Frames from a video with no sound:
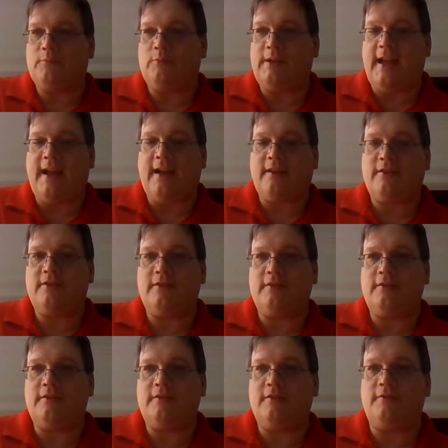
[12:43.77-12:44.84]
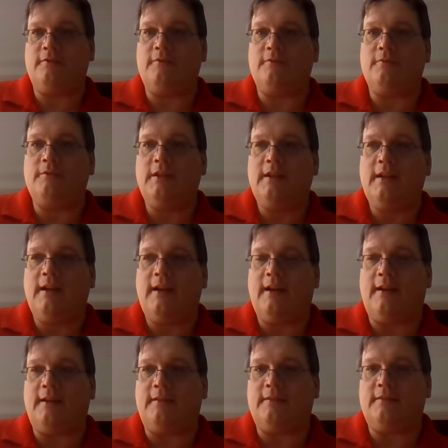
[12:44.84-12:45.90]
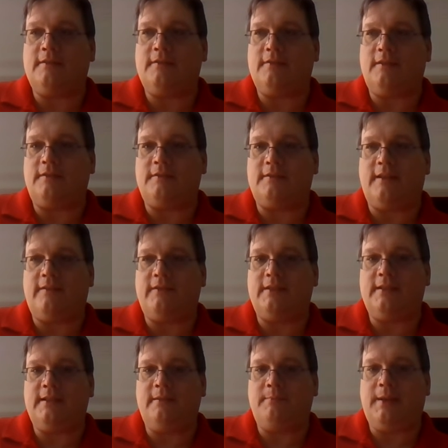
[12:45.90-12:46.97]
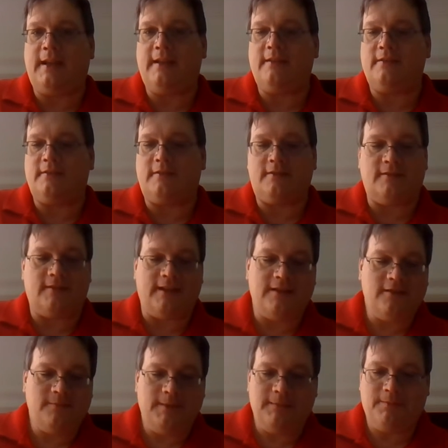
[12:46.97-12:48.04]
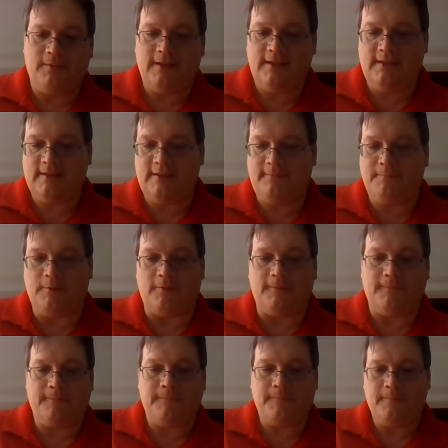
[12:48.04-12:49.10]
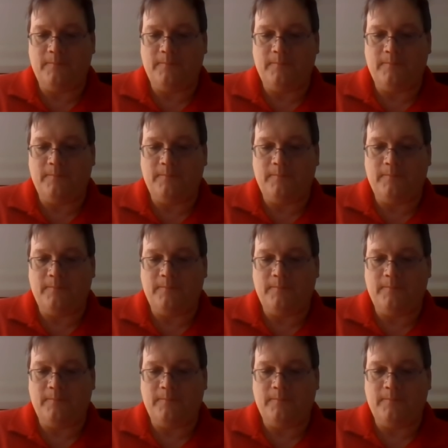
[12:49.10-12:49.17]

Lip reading: reaction to those 17 pages. So that should be pretty simple.